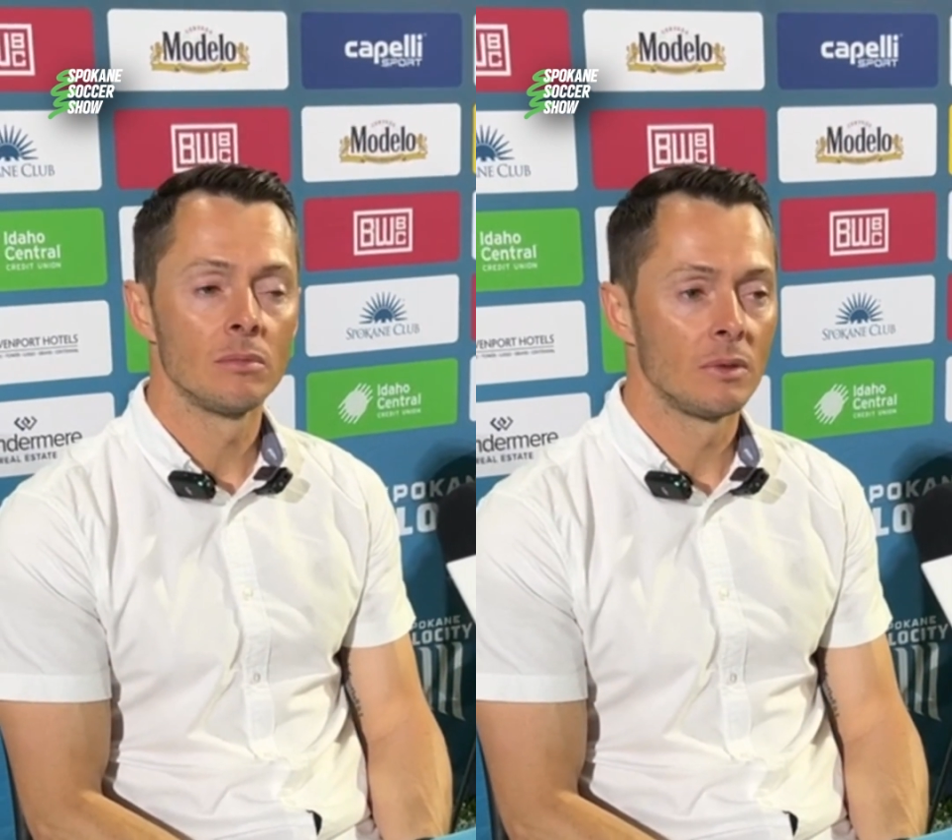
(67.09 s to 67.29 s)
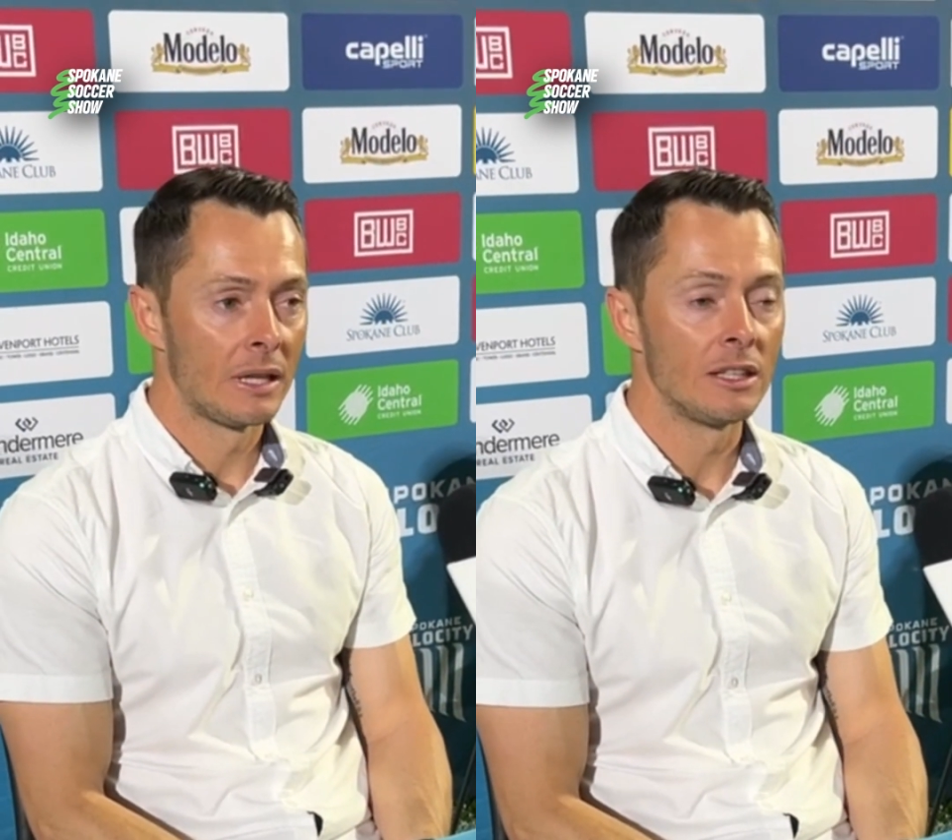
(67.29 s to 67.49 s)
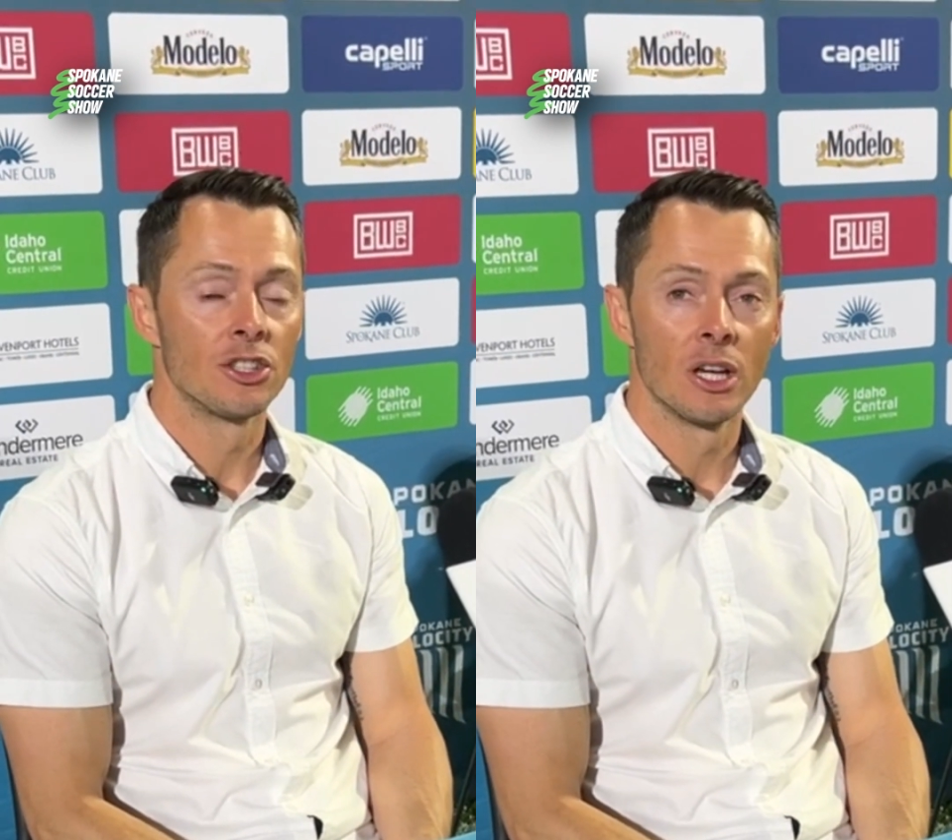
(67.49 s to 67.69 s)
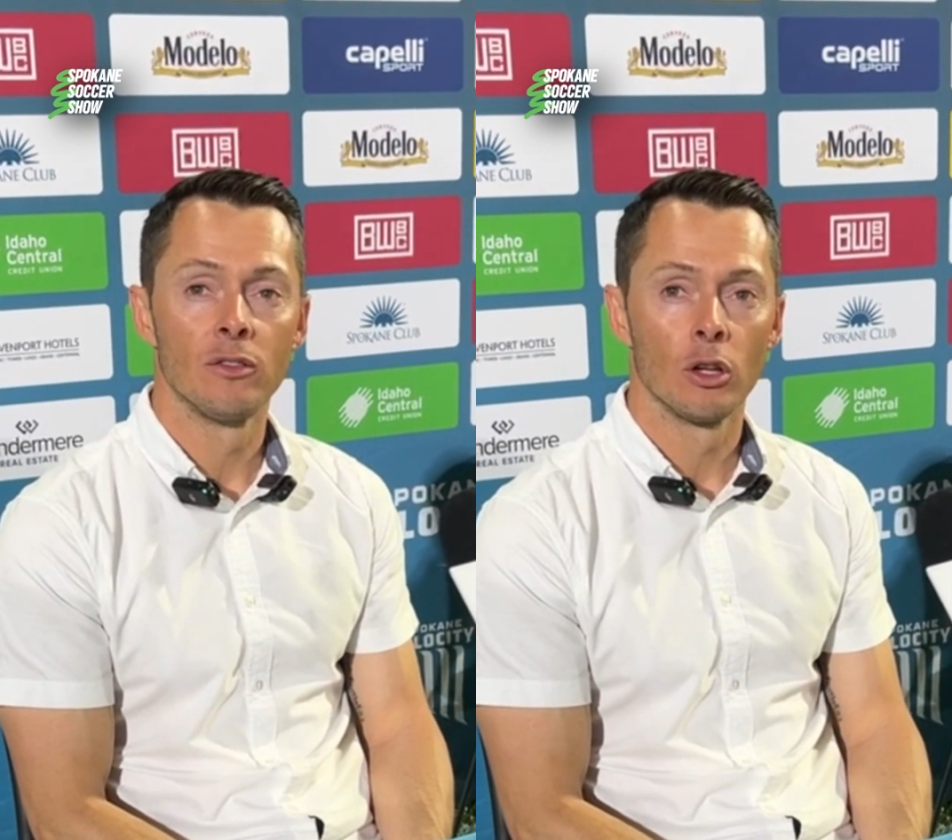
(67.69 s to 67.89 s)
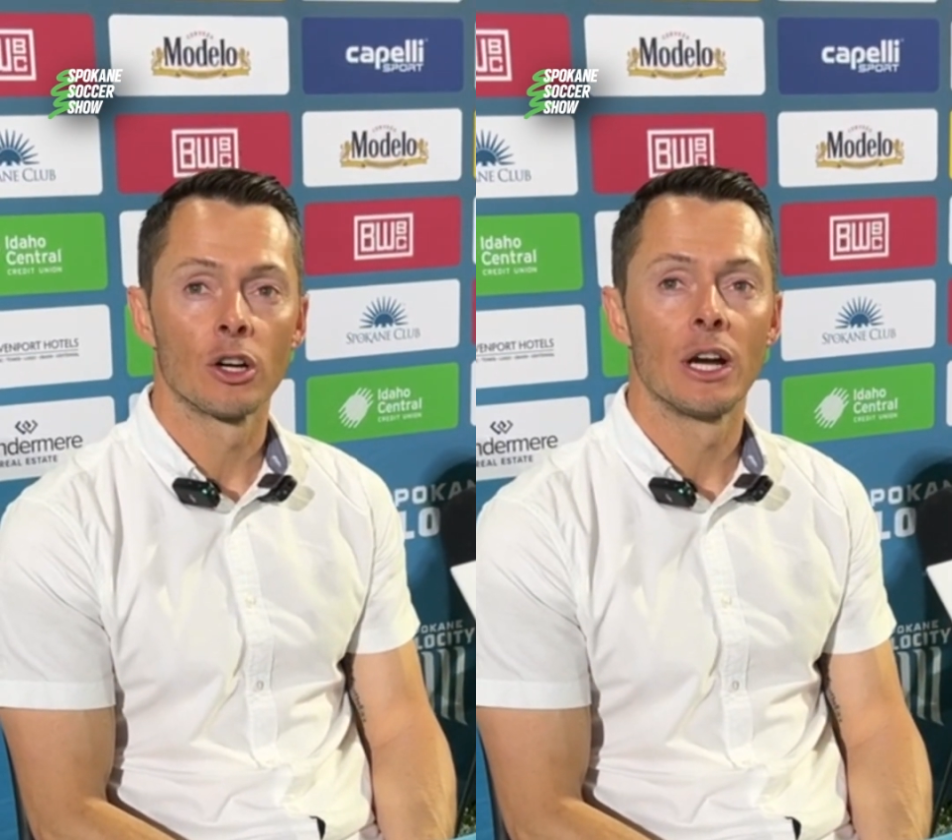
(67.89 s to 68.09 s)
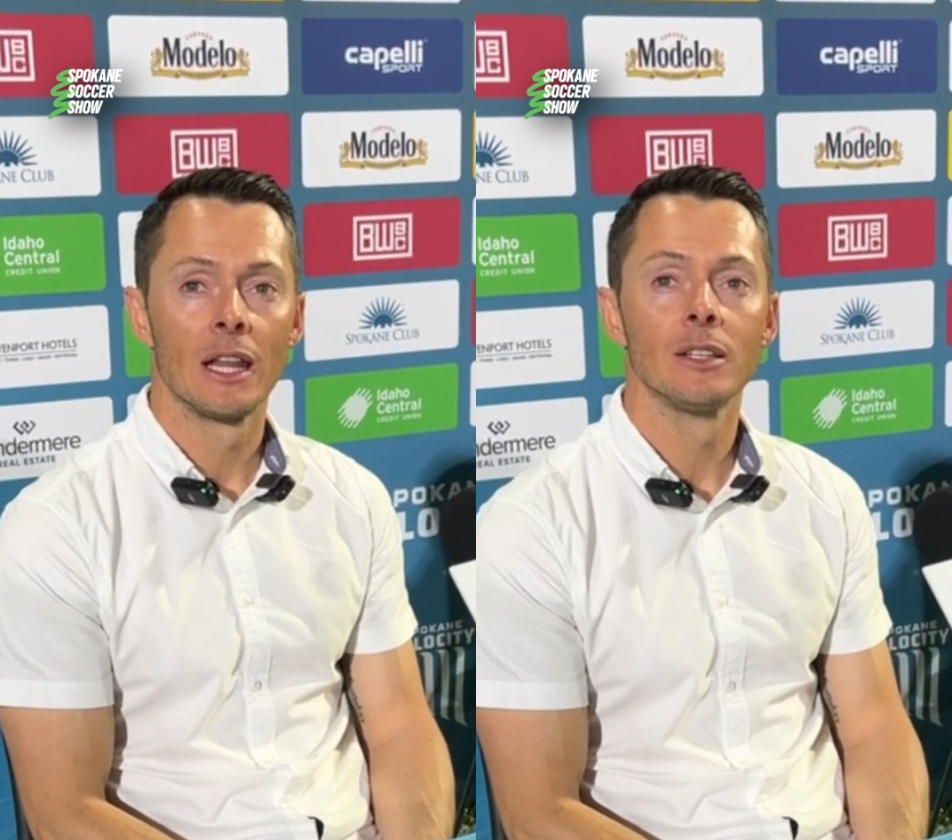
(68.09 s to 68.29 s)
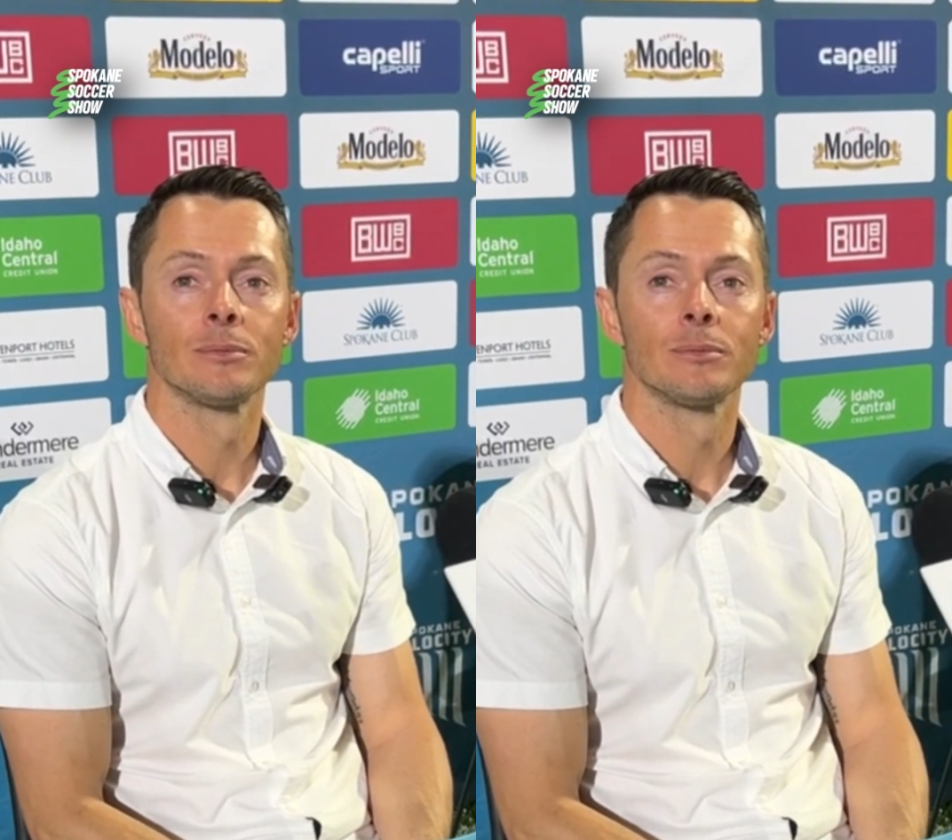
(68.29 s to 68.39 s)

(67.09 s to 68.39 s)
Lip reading: They deserve all the credit.